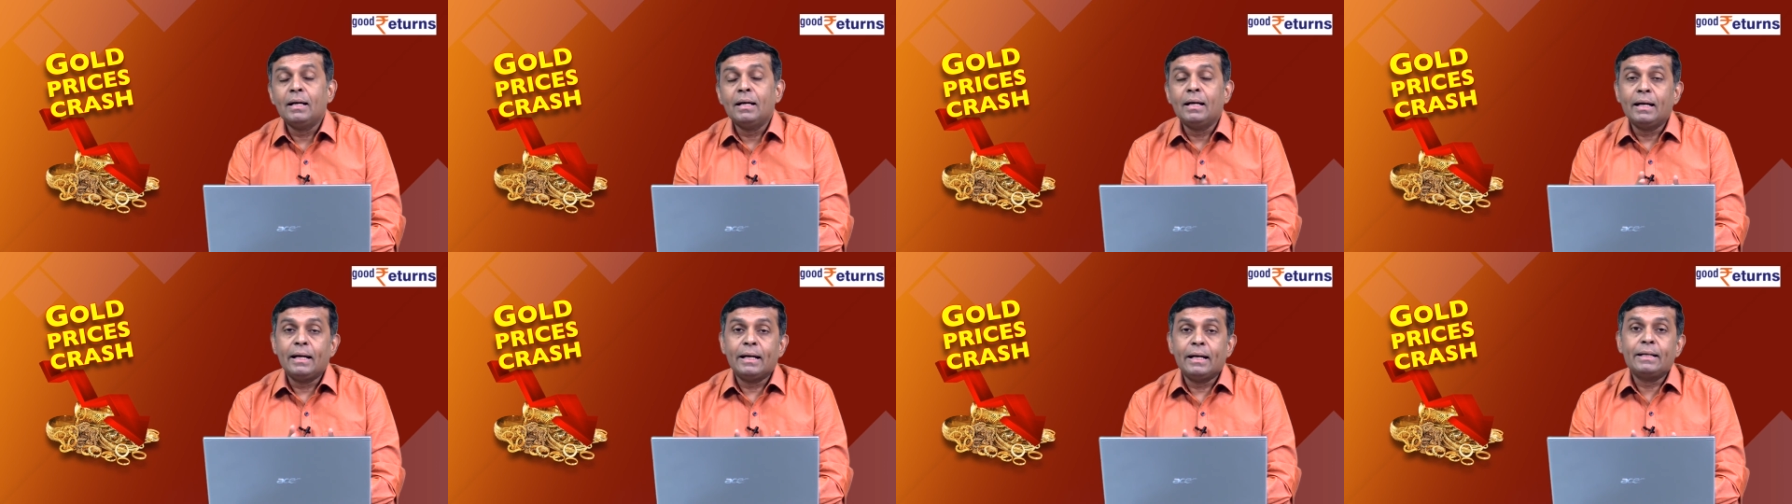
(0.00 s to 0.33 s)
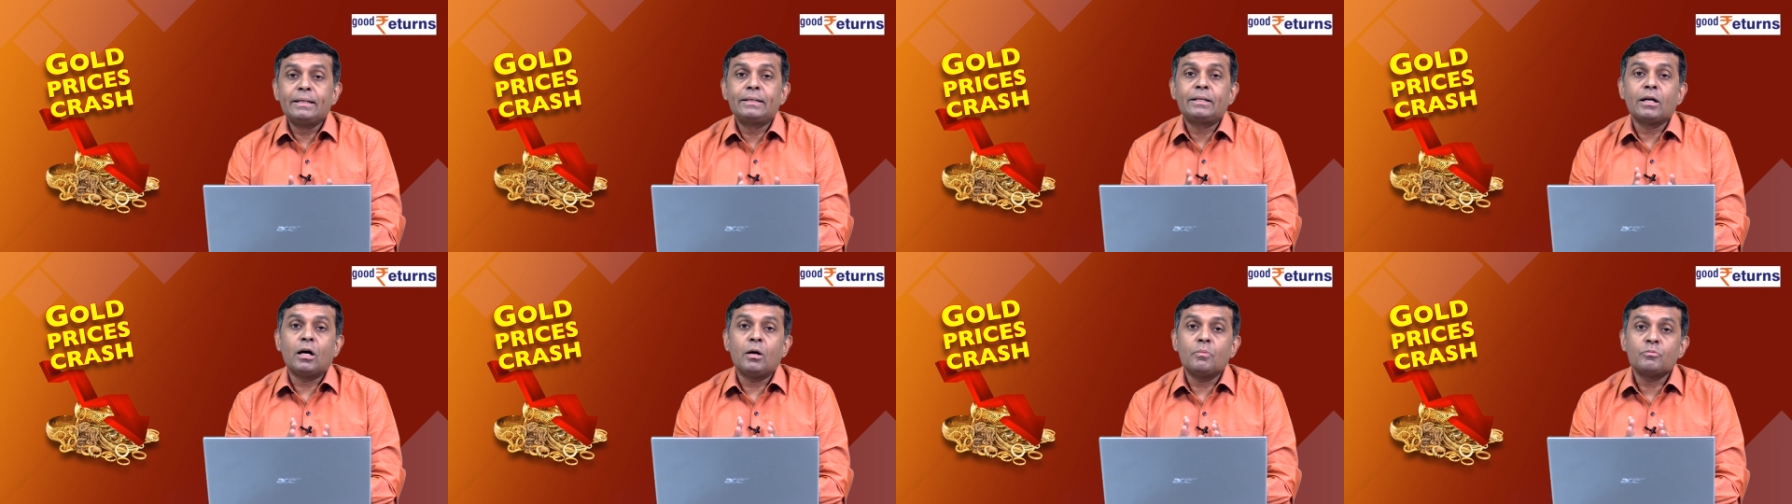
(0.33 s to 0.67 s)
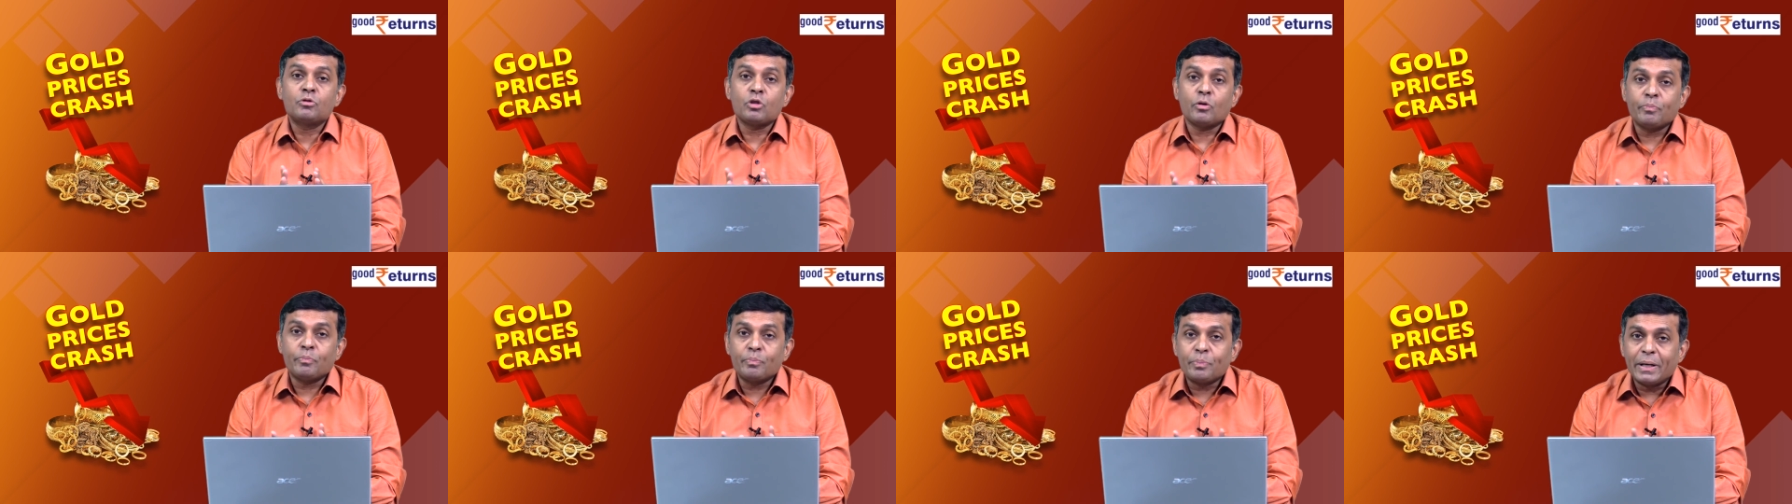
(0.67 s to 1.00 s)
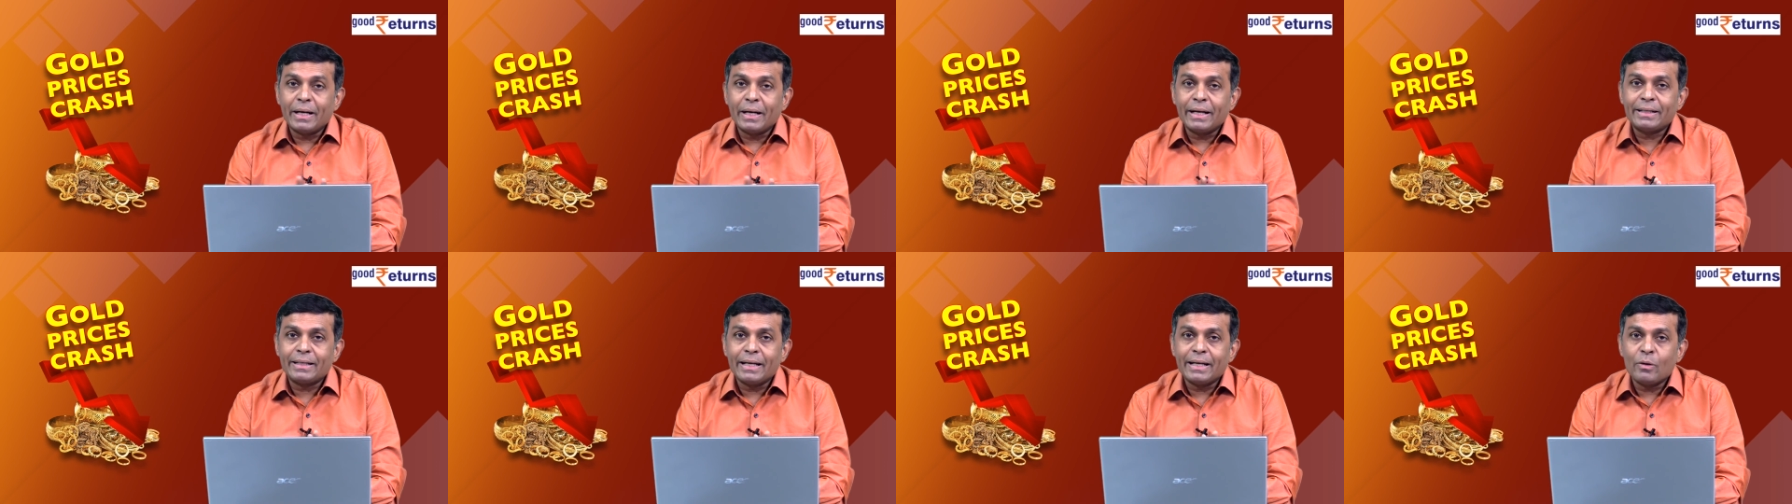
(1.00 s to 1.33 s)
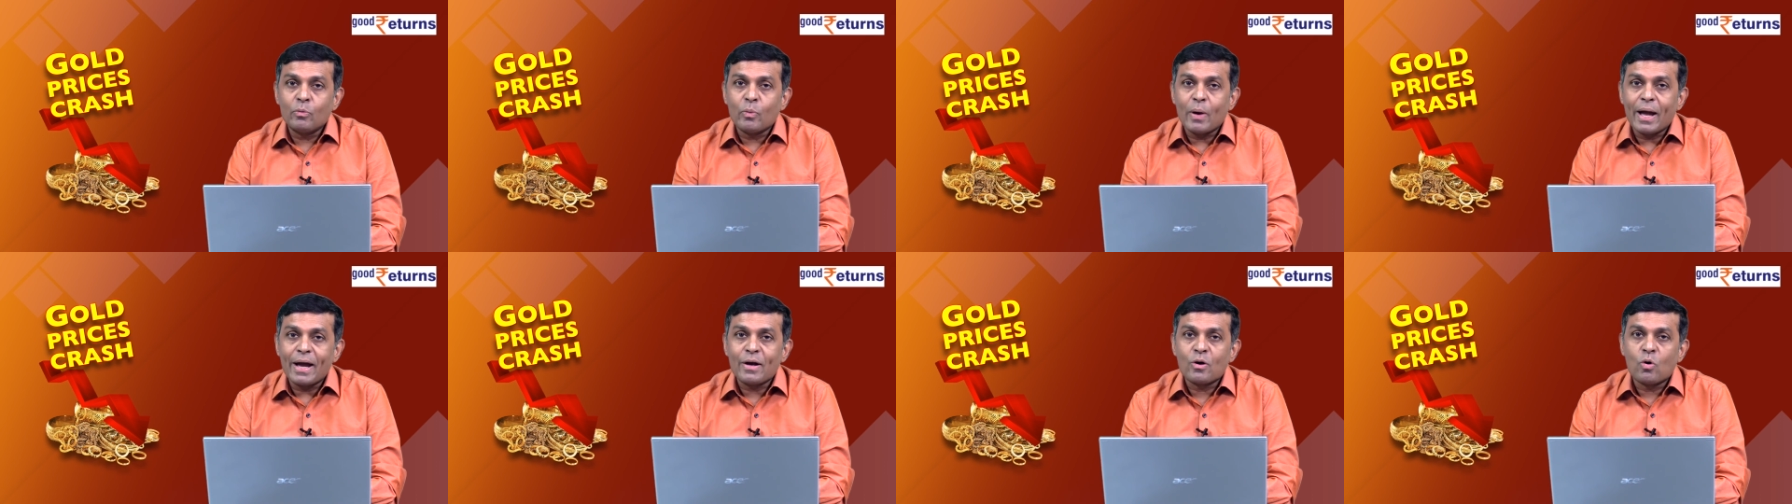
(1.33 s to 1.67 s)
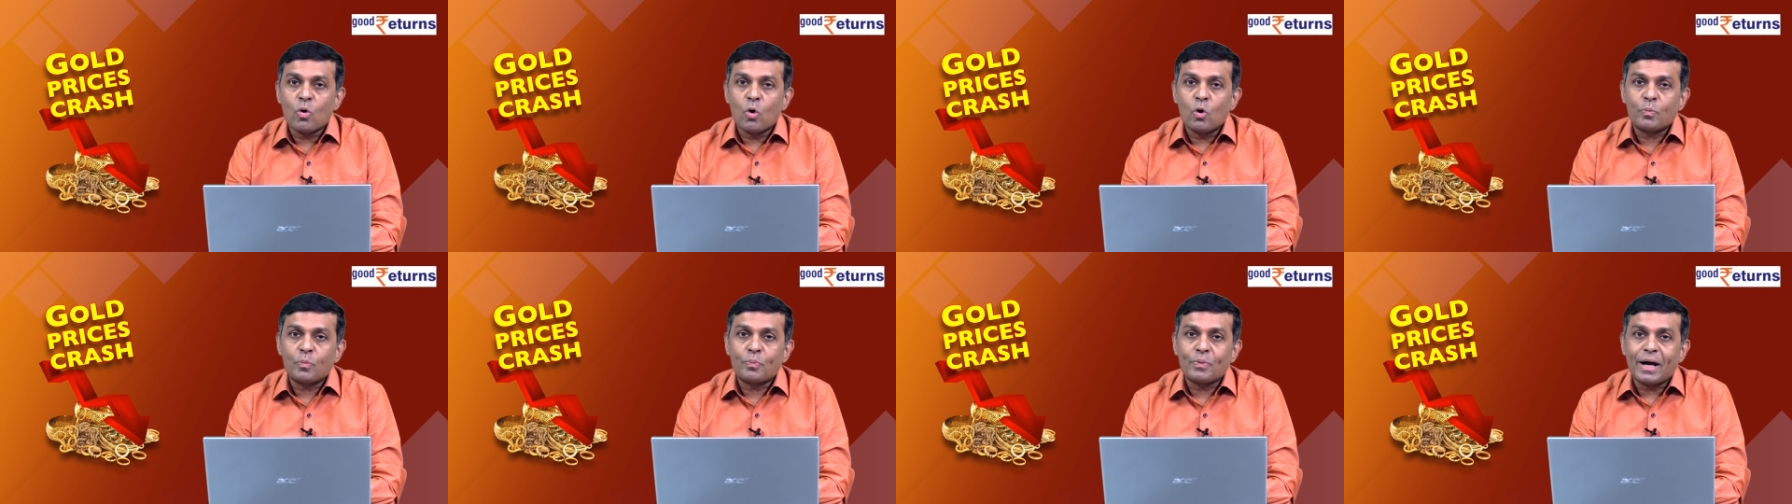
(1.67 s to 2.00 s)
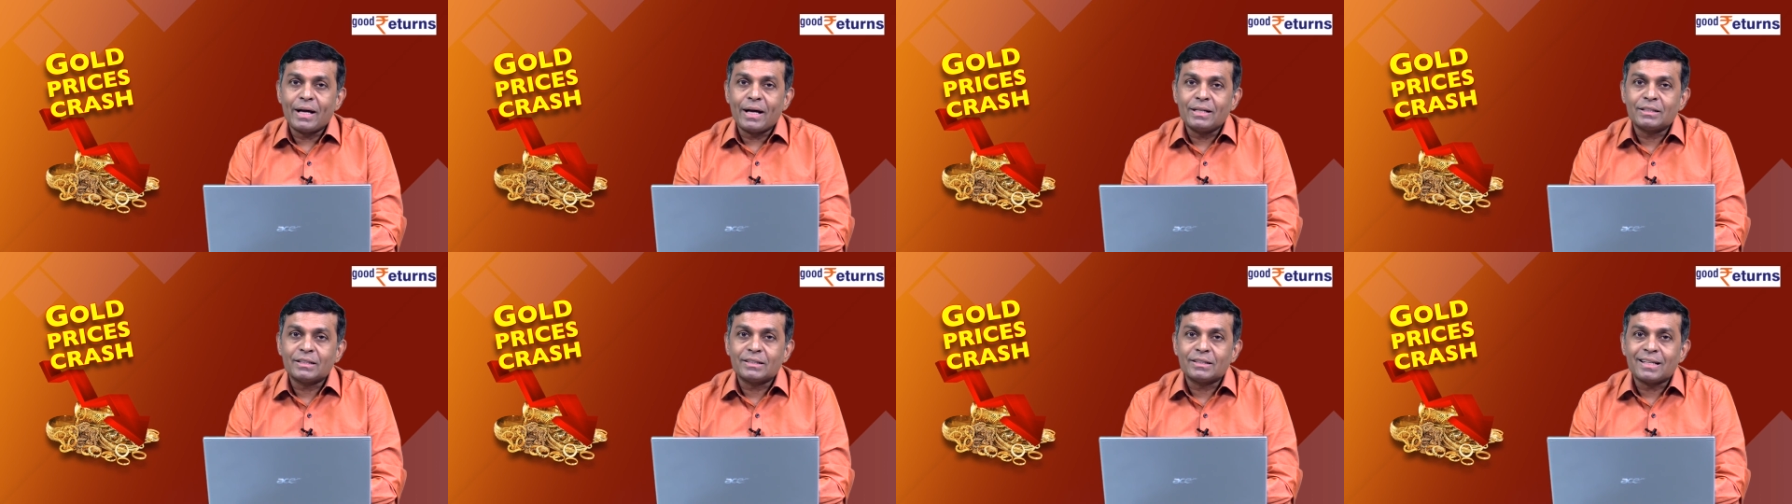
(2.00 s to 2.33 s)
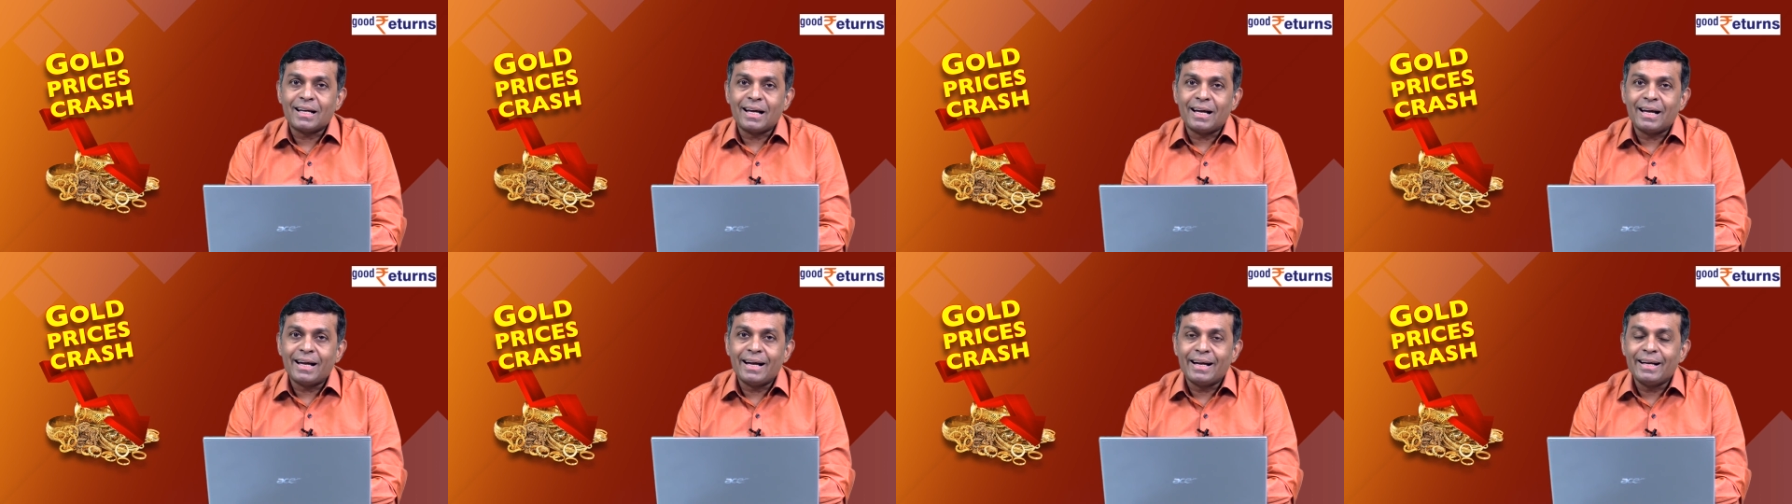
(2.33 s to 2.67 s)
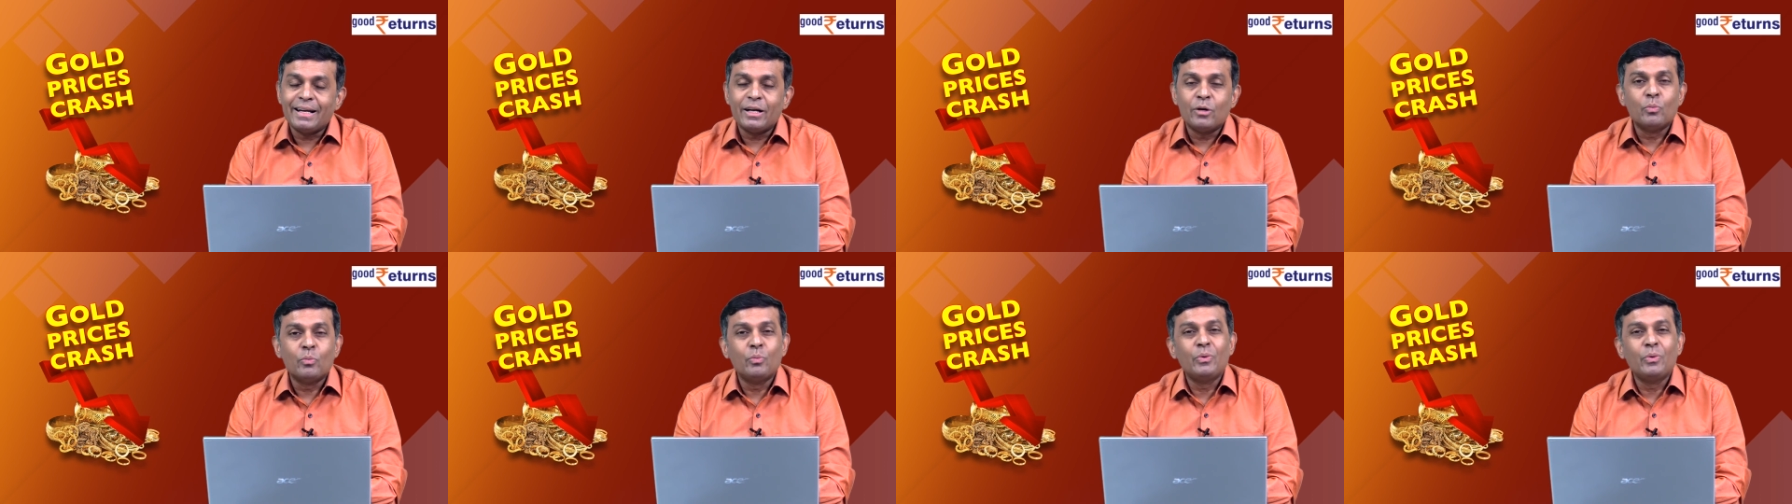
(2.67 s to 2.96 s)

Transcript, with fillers: In terms of predicting where gold prices are headed,